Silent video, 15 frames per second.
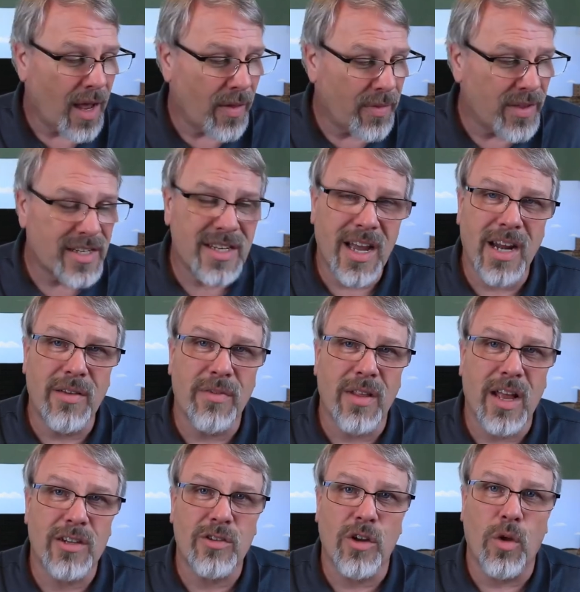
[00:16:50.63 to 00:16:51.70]
This kind of
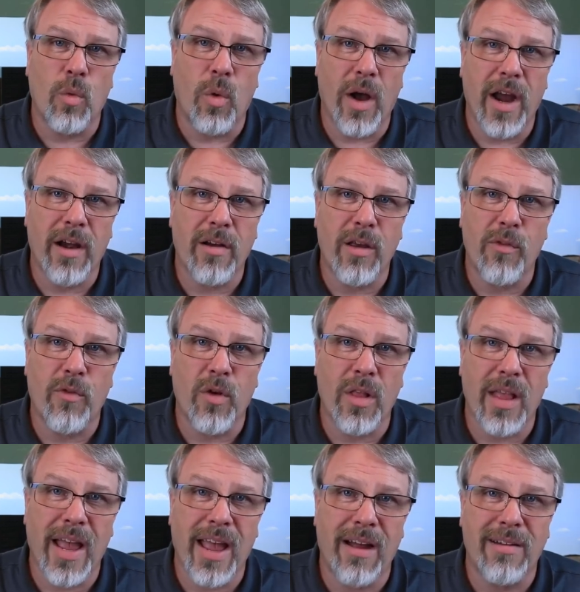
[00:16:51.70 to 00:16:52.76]
electrical wiring for a
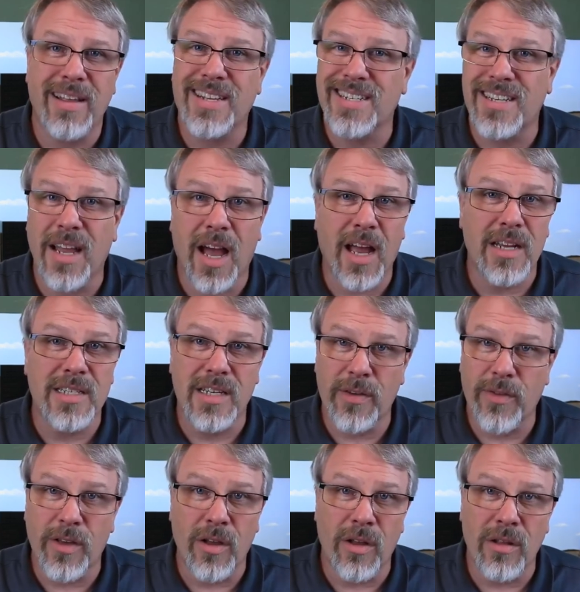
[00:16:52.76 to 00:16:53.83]
layout is not
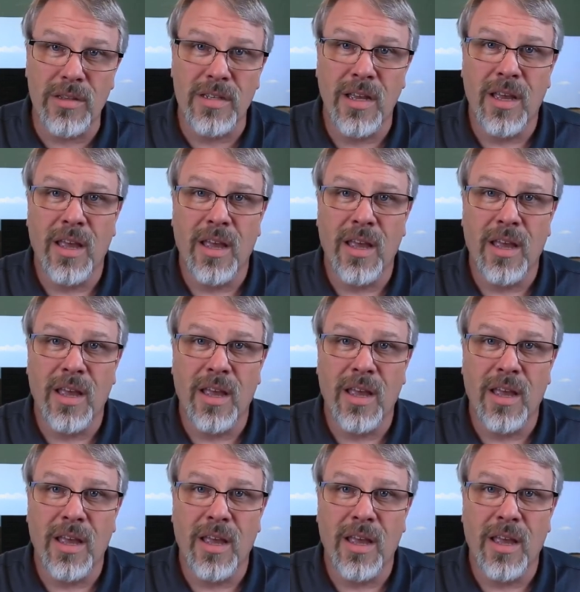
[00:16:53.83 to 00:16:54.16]
difficult,